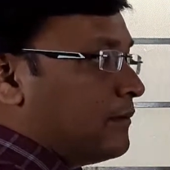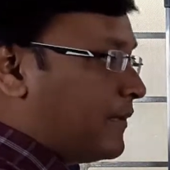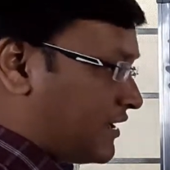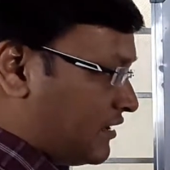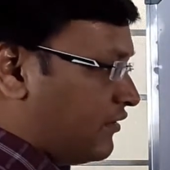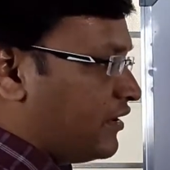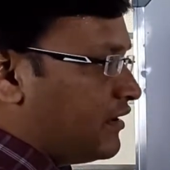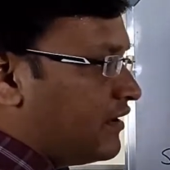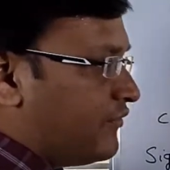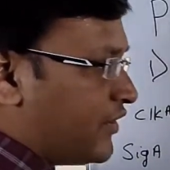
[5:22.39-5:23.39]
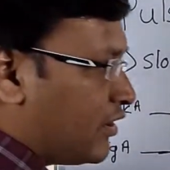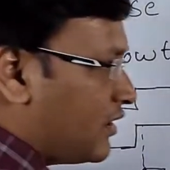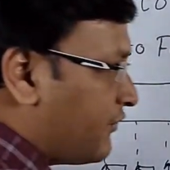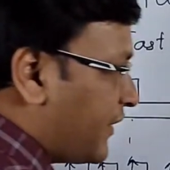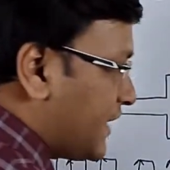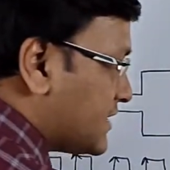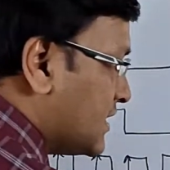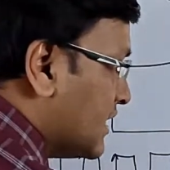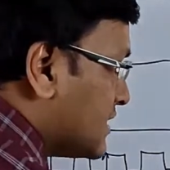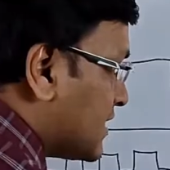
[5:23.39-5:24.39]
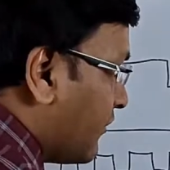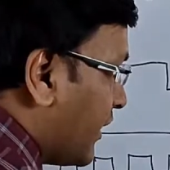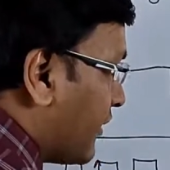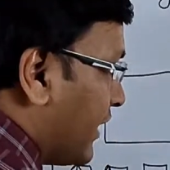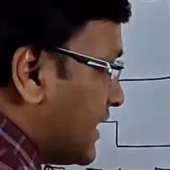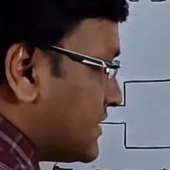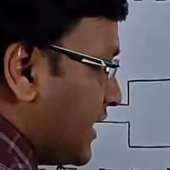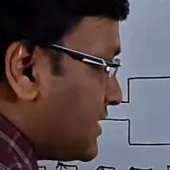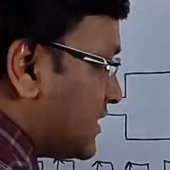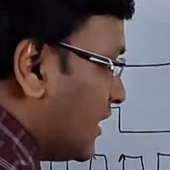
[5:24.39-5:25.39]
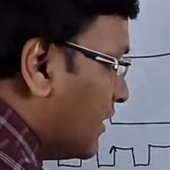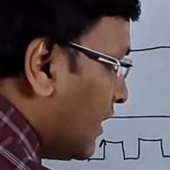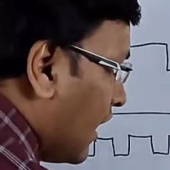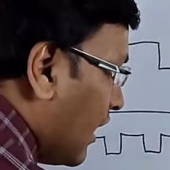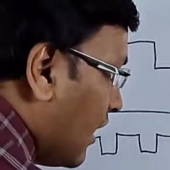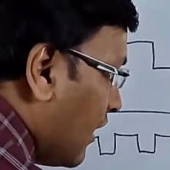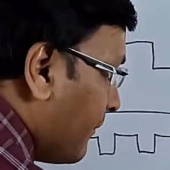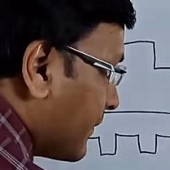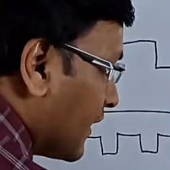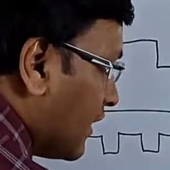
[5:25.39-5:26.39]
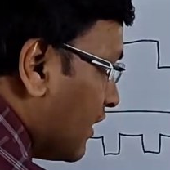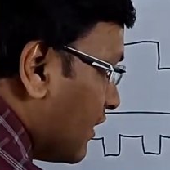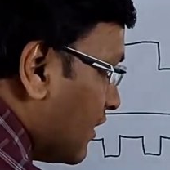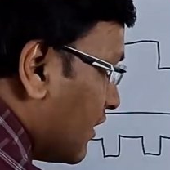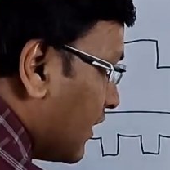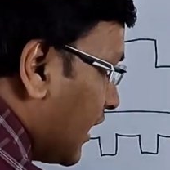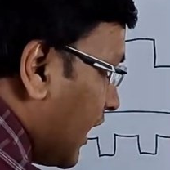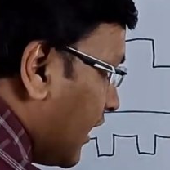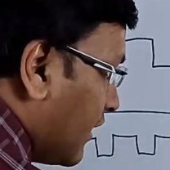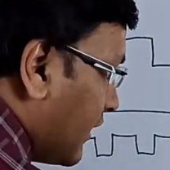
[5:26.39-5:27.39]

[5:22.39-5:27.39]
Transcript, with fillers: But if at all, if it is somewhere, when I say it's a um, uh,